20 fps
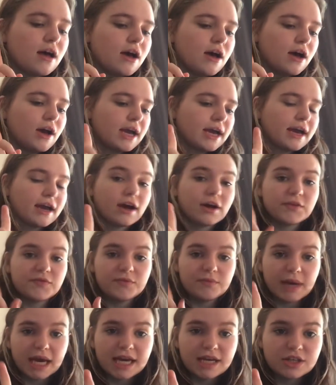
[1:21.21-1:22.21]
Okay, I've
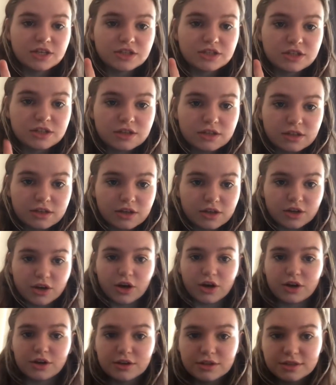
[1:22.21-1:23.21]
made
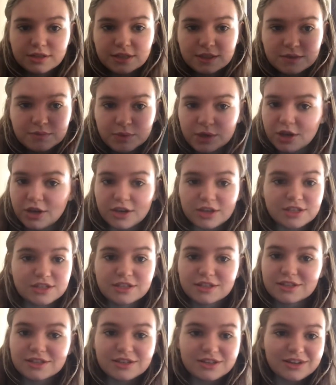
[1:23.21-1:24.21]
notes
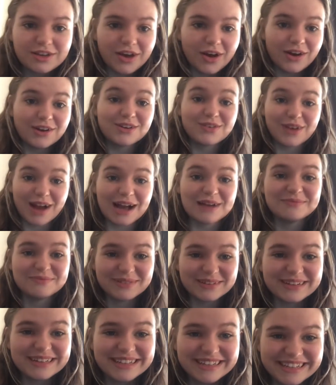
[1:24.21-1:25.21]
because I
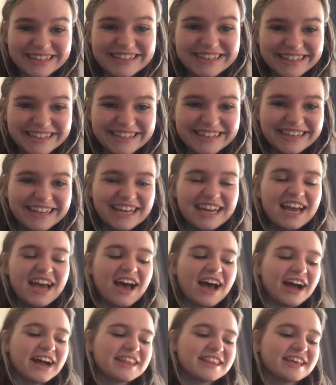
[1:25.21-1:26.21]
ramble.
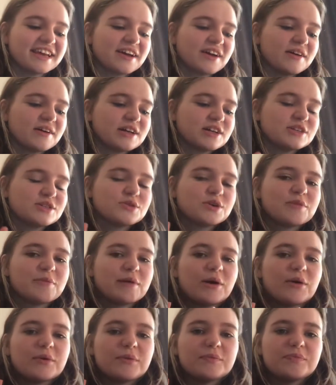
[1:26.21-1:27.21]
I think I'm going to talk
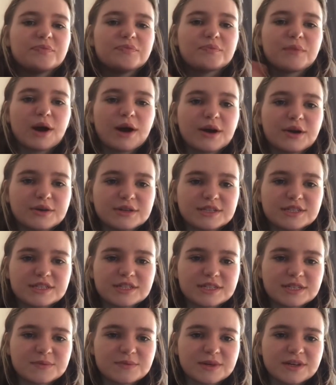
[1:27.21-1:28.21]
about my
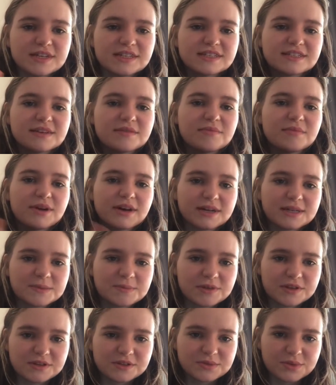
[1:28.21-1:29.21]
audition experience and my
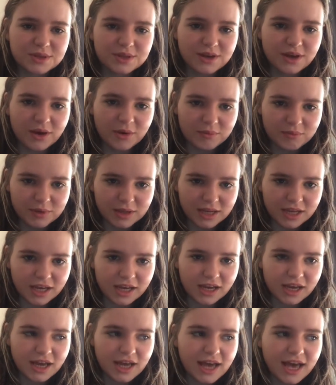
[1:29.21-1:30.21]
experience with the
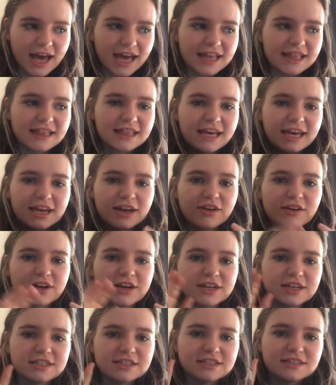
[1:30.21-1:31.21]
company, and
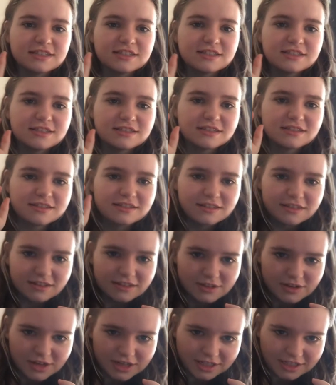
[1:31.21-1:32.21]
then
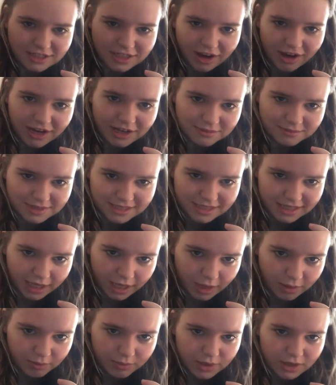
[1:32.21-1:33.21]
you can time
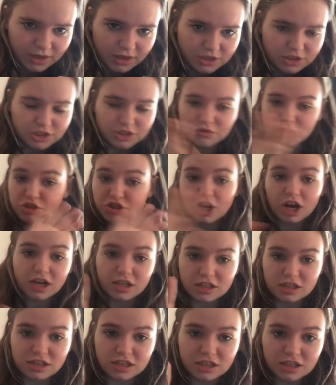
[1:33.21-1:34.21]
skip to
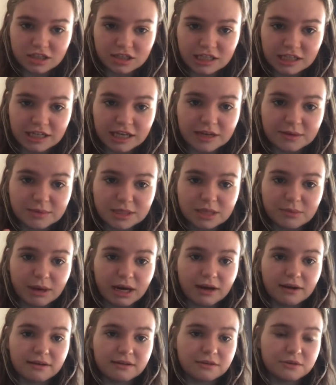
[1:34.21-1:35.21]
just tips
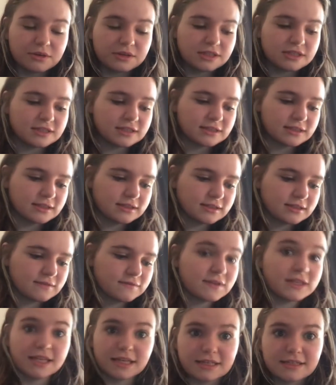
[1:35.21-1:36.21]
about auditions
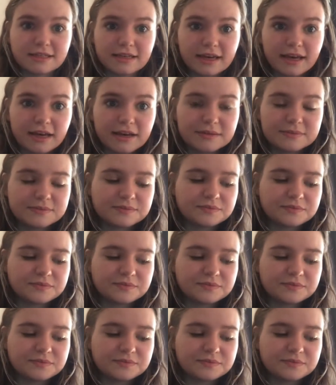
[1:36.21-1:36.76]
for this year.